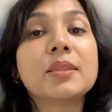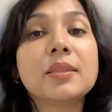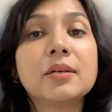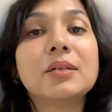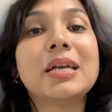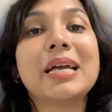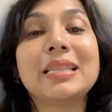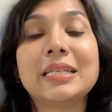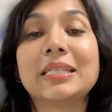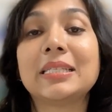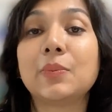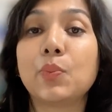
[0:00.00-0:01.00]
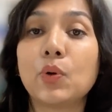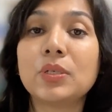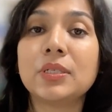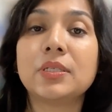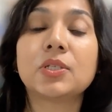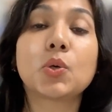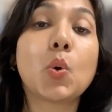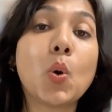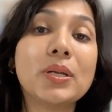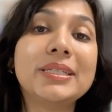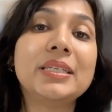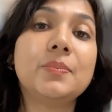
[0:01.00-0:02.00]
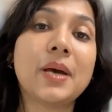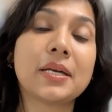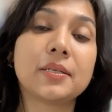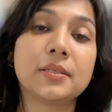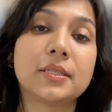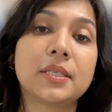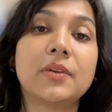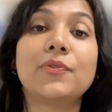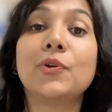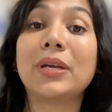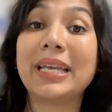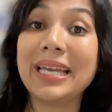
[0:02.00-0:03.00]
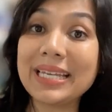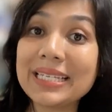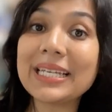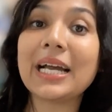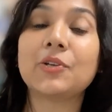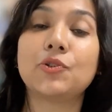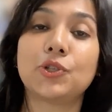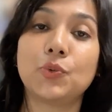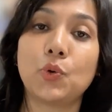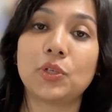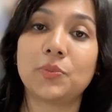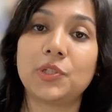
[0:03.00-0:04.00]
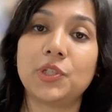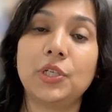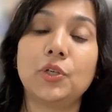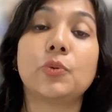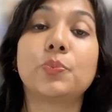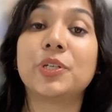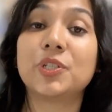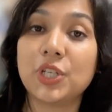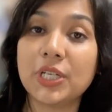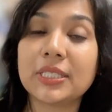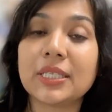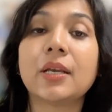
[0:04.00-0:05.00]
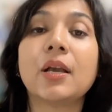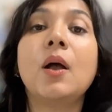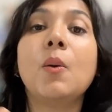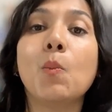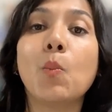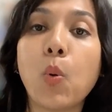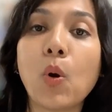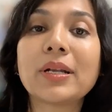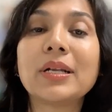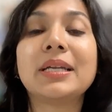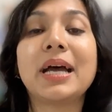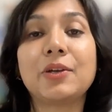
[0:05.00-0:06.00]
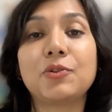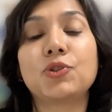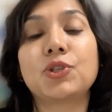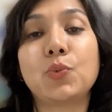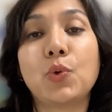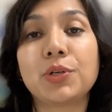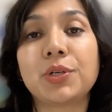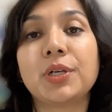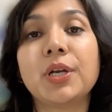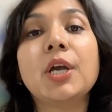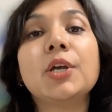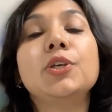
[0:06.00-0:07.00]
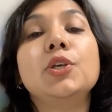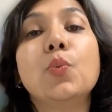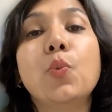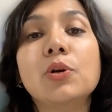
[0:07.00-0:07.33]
Third, and this is important, quality matters. If you're getting hydrogen water machine or purchasing bottled hydrogen water, you